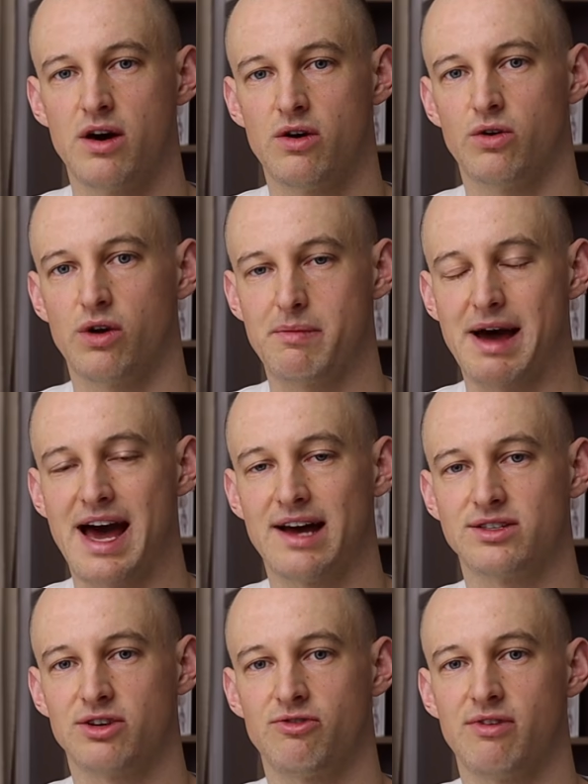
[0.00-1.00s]
all about how
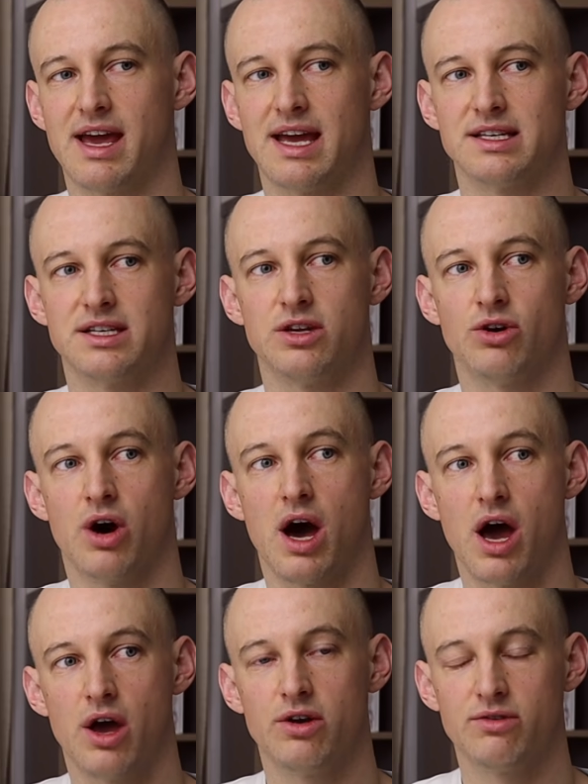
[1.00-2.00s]
to create your
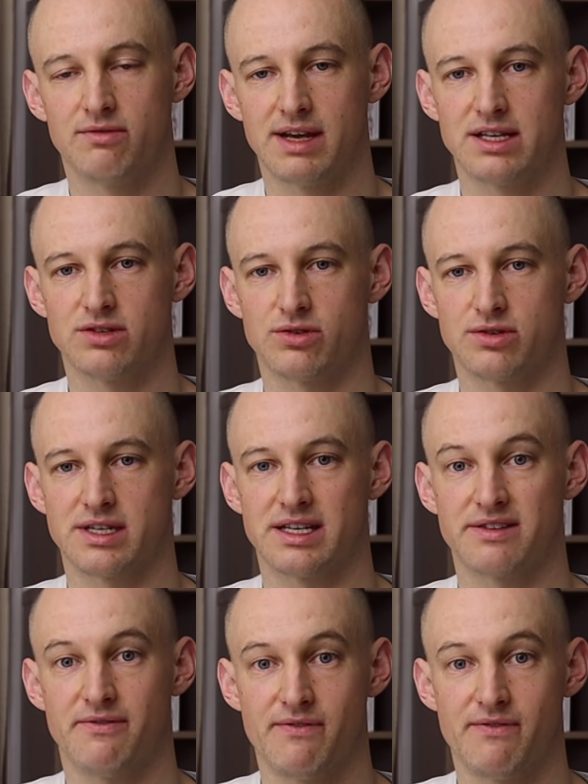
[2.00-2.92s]
own resources